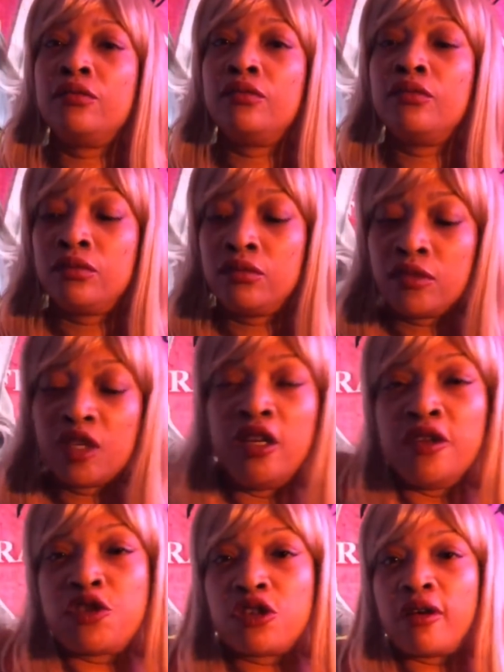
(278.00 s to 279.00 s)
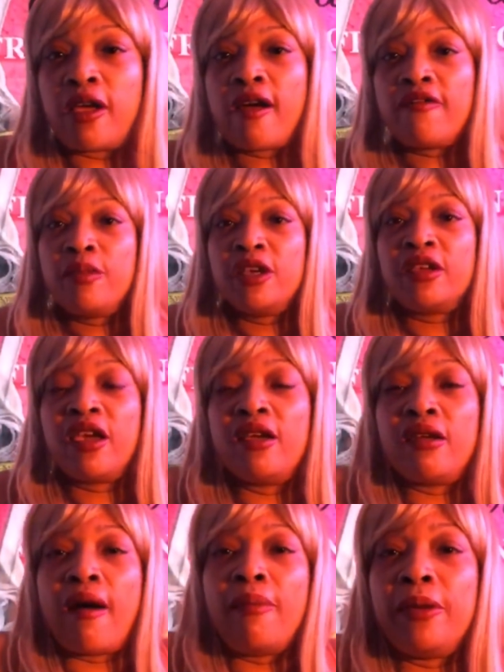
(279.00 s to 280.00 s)
See, with VS,
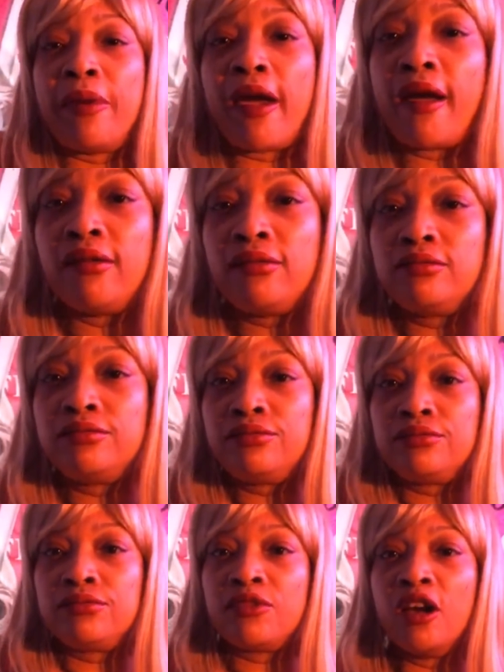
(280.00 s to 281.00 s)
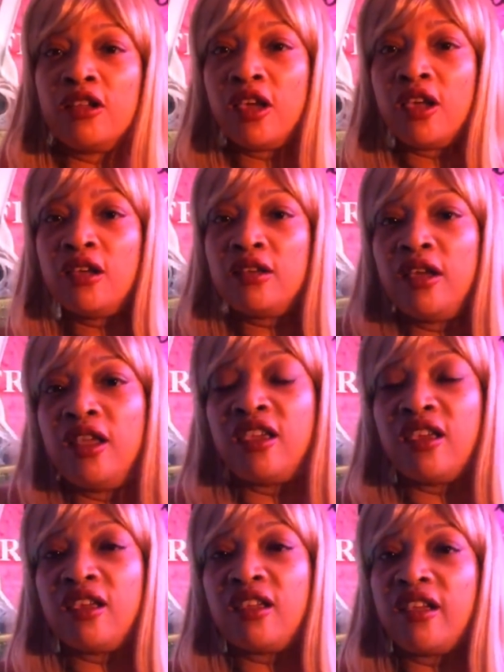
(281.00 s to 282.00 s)
I know what I'm dealing with.
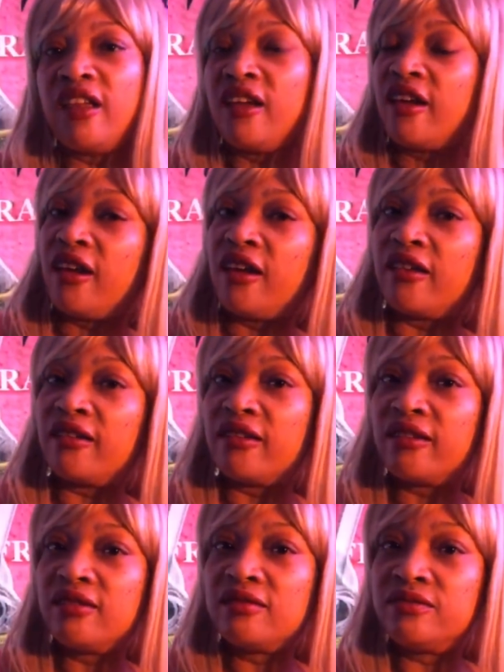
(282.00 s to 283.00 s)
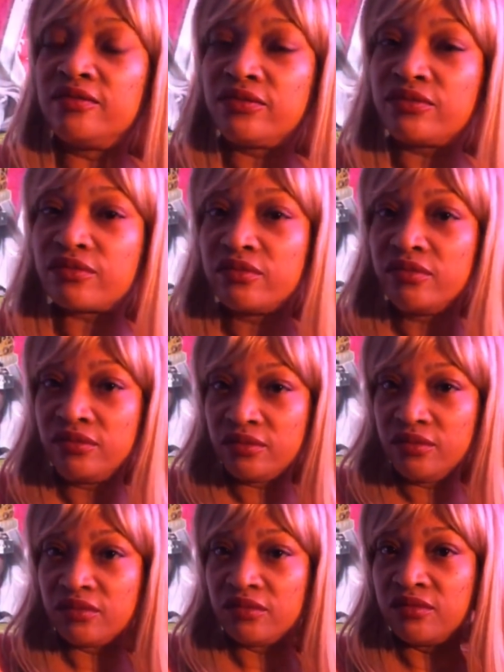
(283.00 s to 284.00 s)
Okay? I know what I'm dealing with.
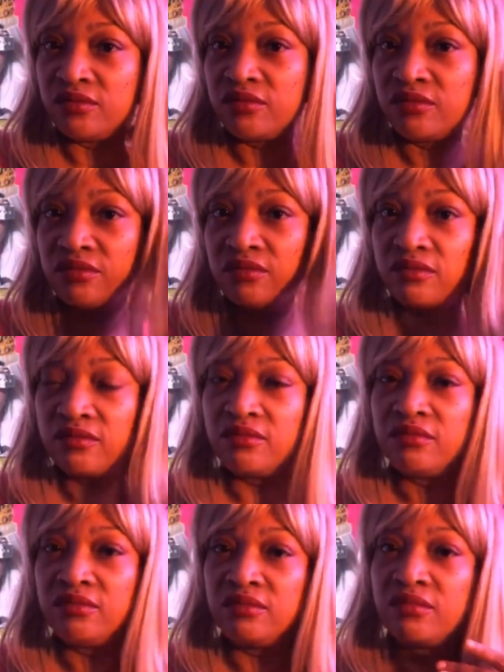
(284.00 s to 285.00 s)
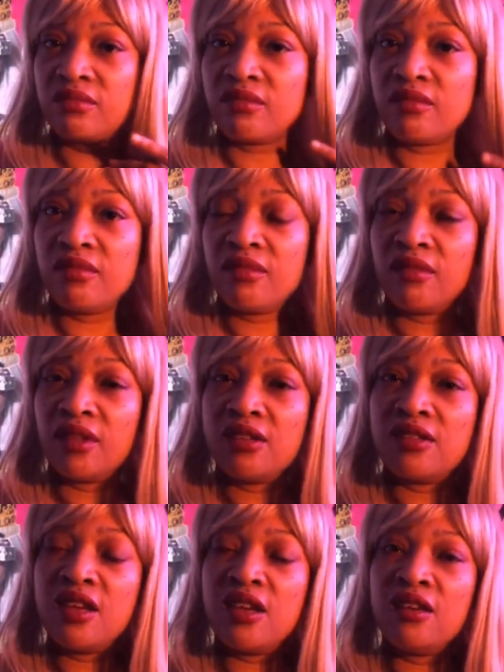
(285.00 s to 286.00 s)
With you hoes, it's a
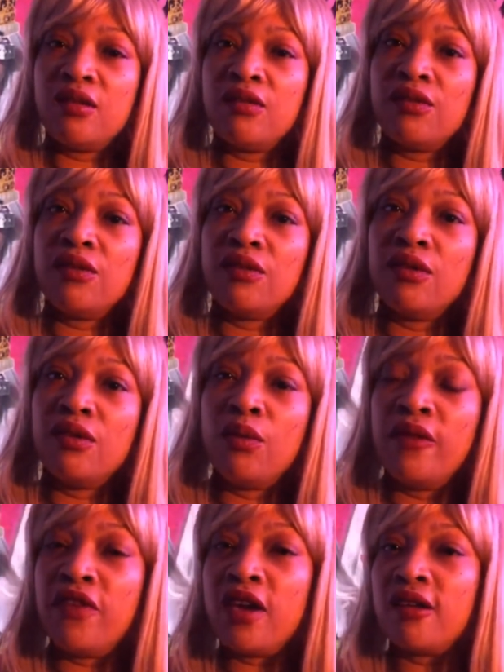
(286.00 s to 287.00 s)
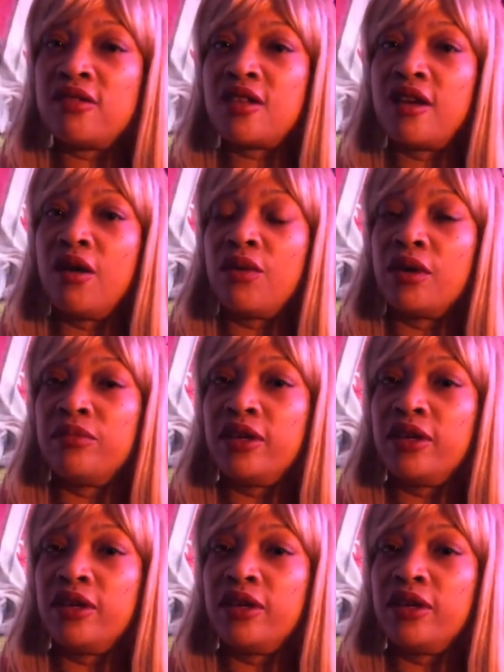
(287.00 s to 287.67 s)
mystery. You hoes are a mystery.